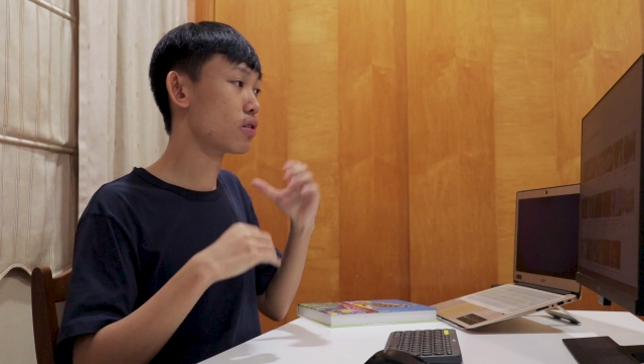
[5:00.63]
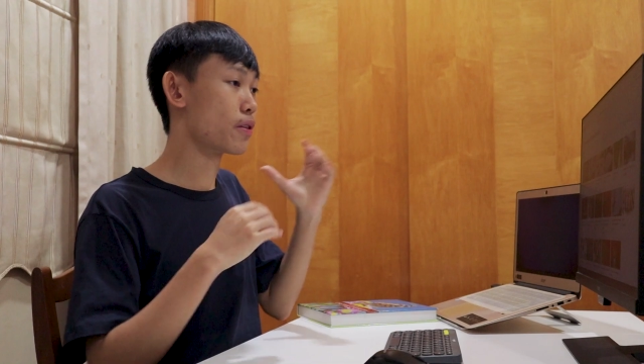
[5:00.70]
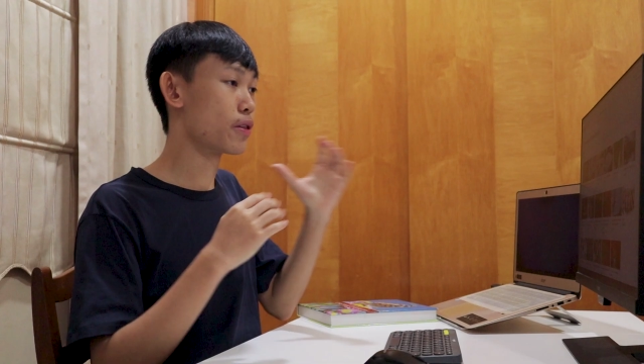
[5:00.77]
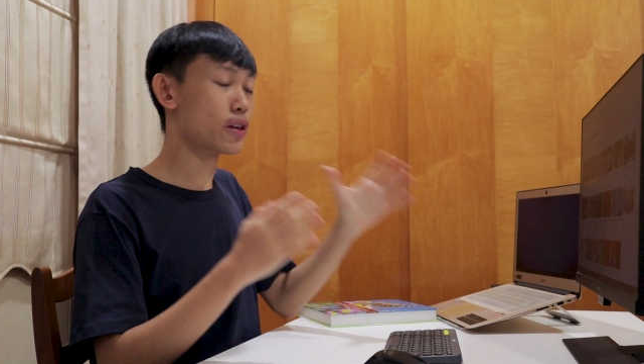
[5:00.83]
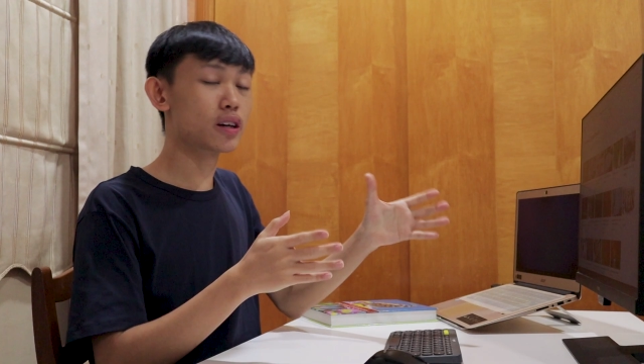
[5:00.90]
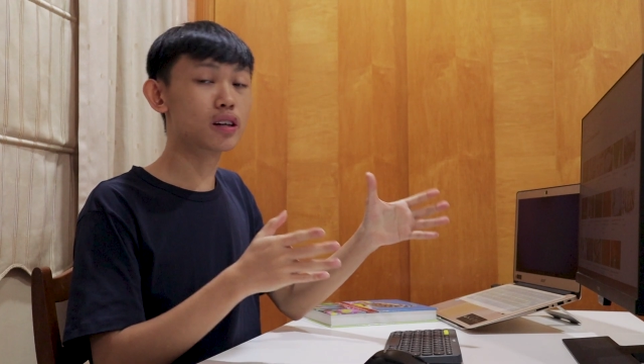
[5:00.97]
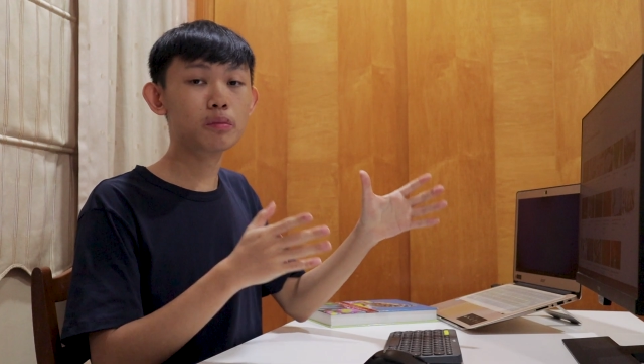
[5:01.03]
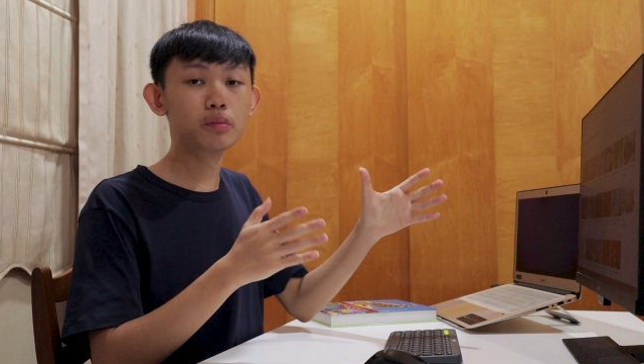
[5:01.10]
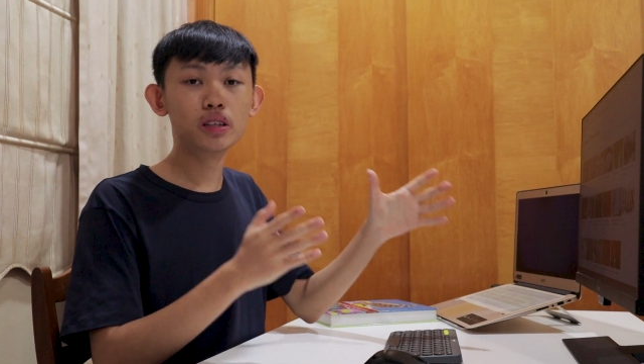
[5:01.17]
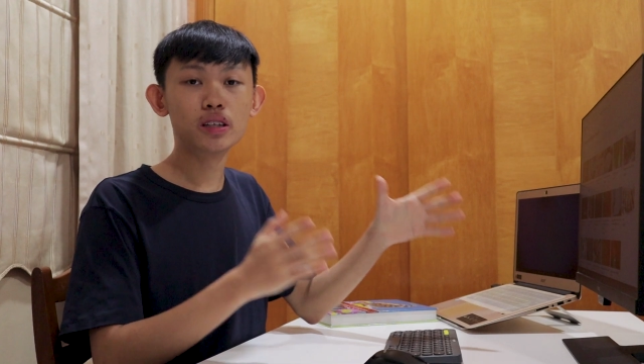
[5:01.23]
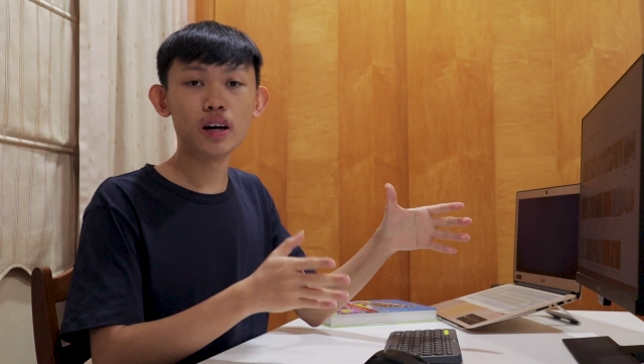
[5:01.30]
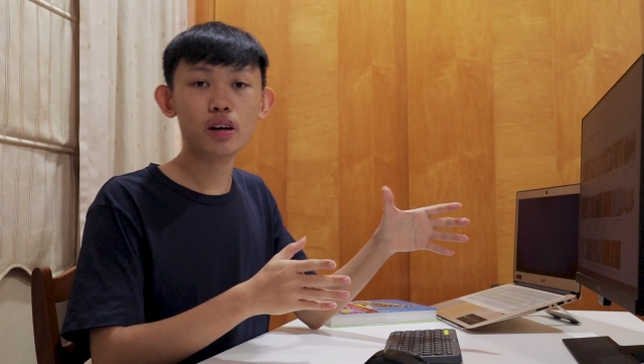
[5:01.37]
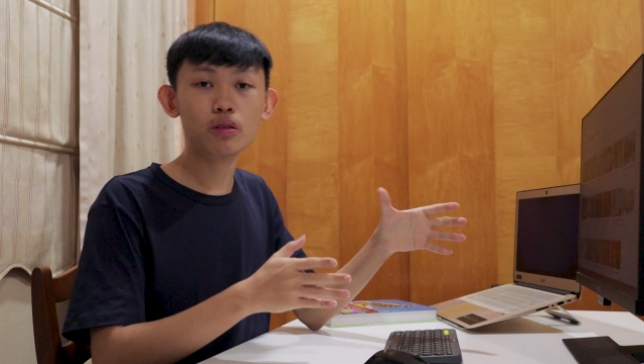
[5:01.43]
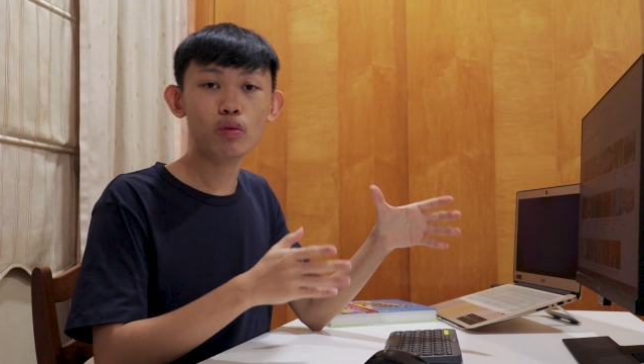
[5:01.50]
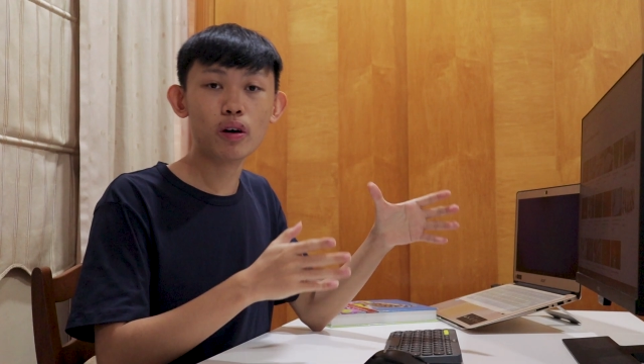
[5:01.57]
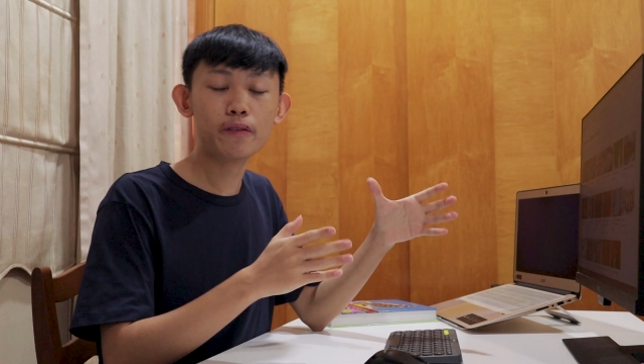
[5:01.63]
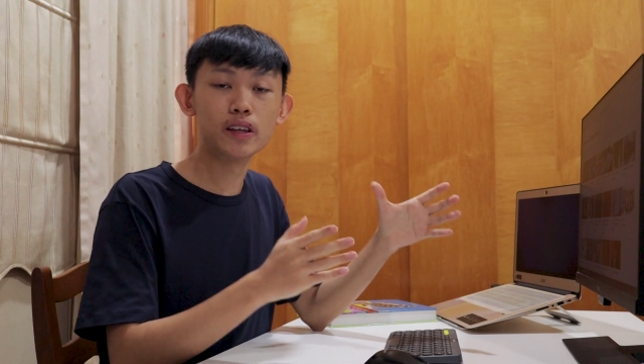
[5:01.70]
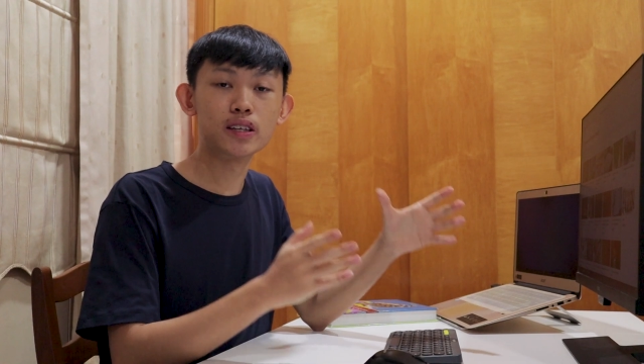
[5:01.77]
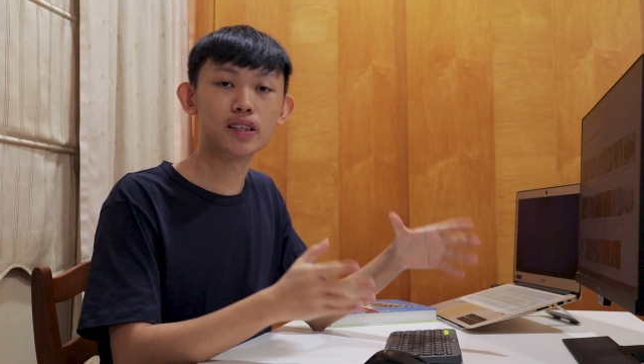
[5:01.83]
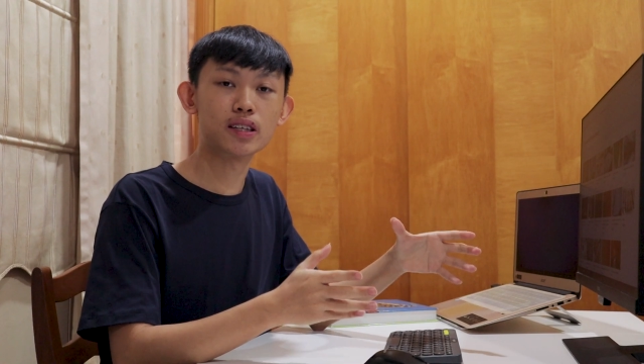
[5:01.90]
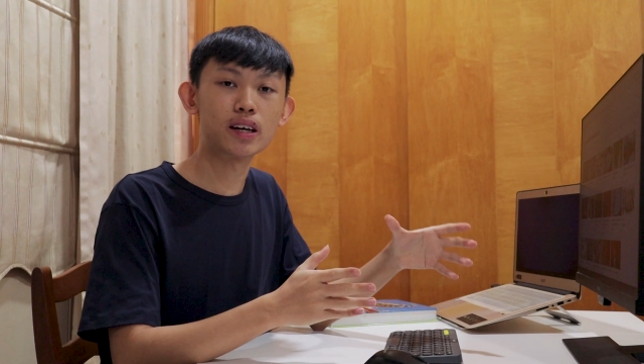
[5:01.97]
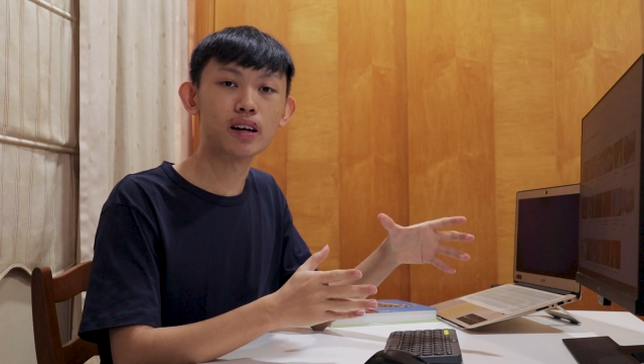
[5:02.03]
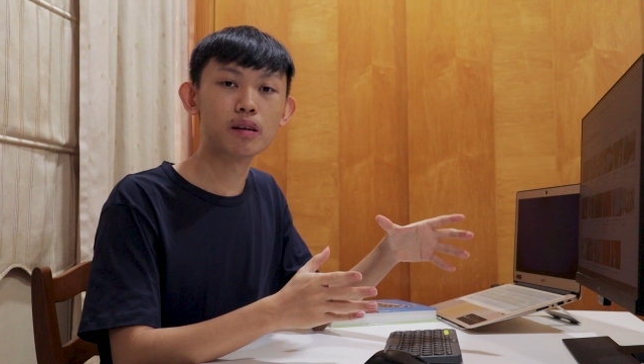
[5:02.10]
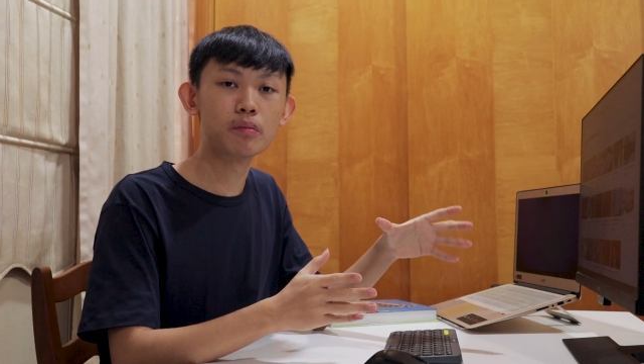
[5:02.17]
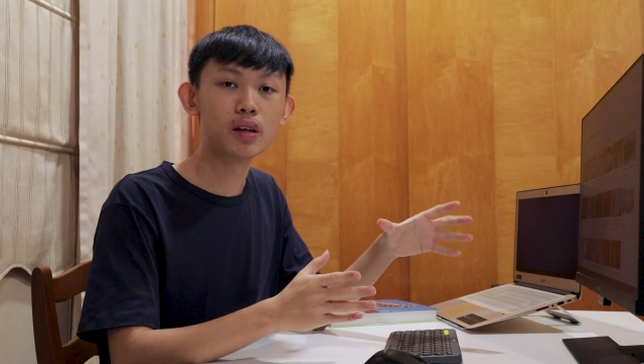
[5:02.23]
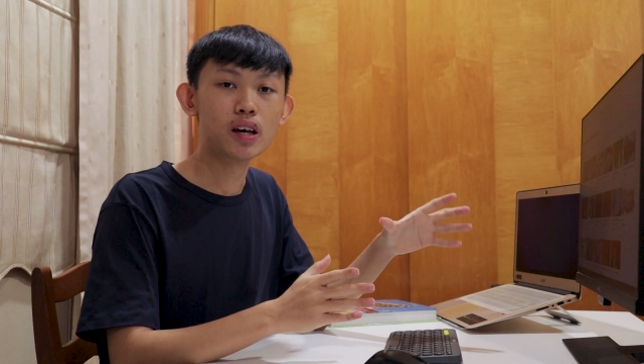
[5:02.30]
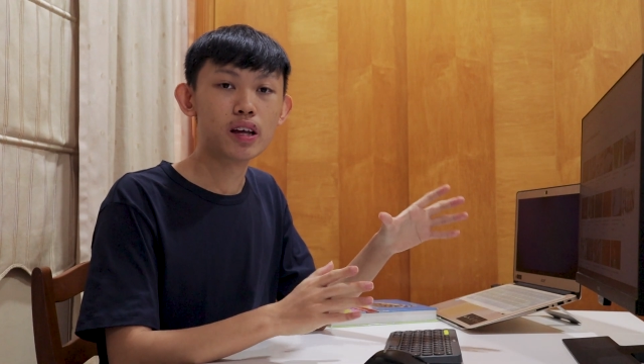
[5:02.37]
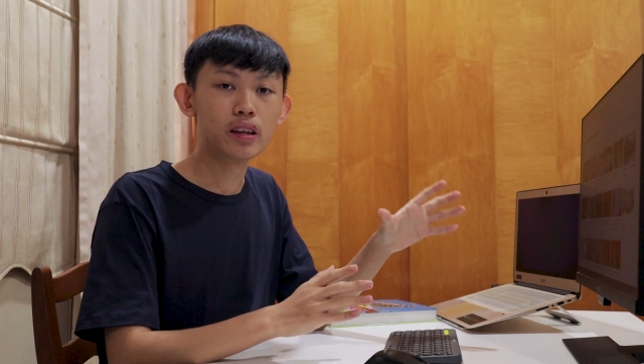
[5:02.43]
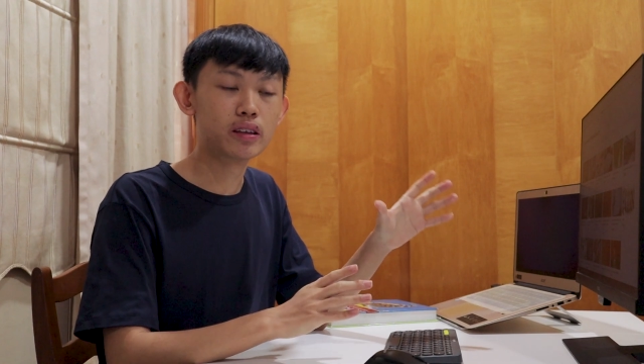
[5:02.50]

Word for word: So I think I'm done with the setup.